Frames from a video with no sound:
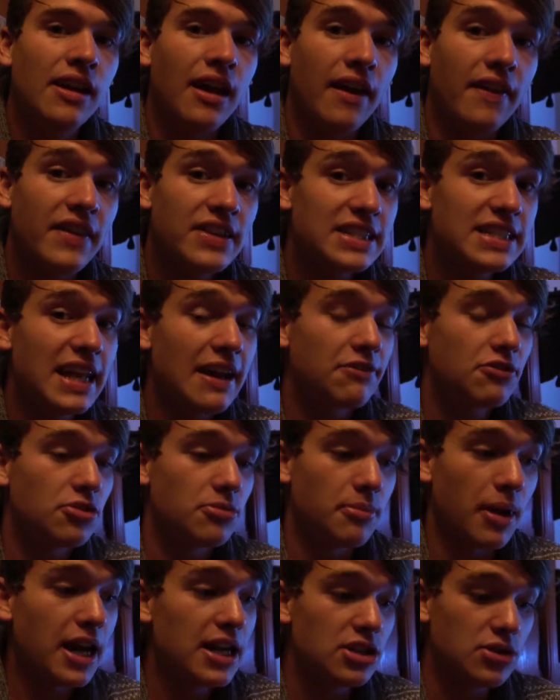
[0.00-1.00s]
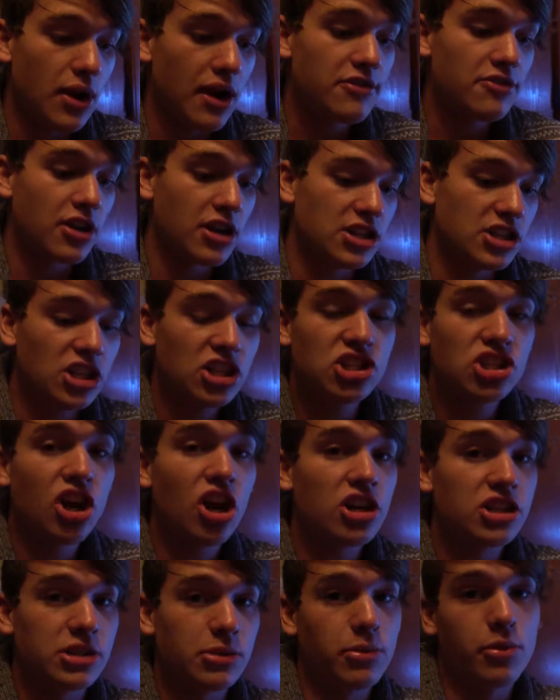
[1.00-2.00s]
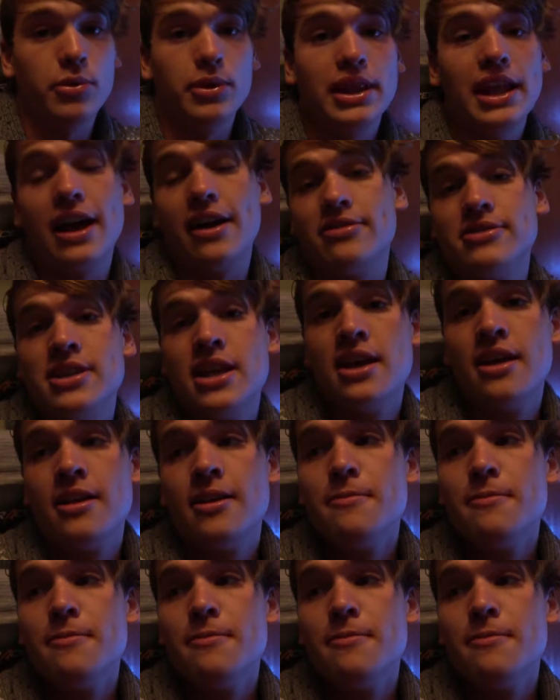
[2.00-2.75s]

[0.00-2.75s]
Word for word: And this is after, mind you, after I just charged it when we left.